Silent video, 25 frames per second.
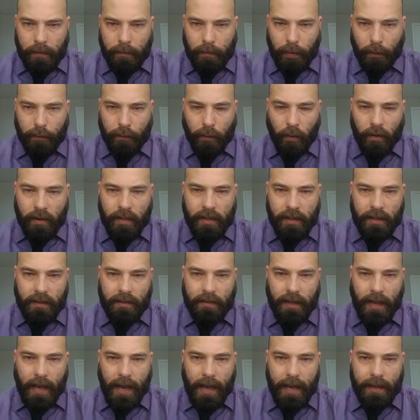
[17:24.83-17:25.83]
Before
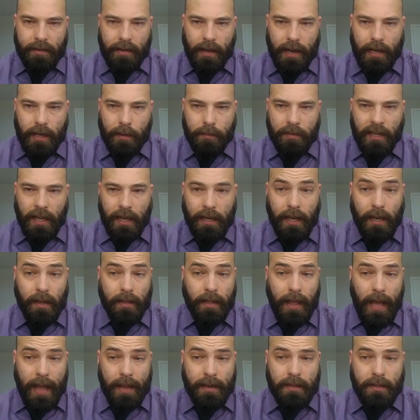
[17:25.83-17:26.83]
these guys end up
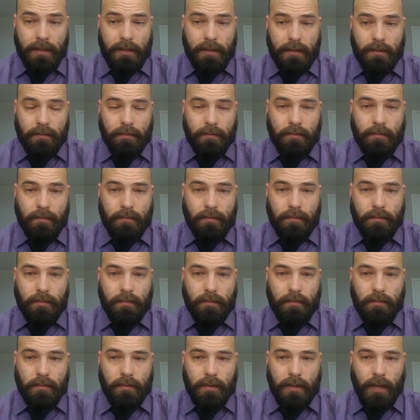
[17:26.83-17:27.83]
taking that
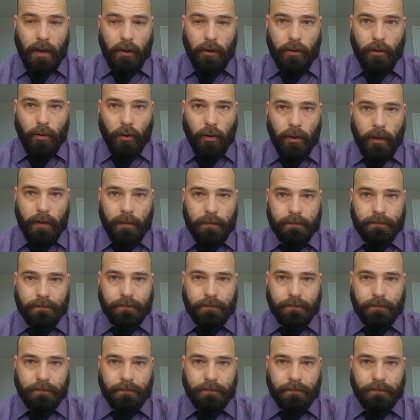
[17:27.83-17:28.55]
territory.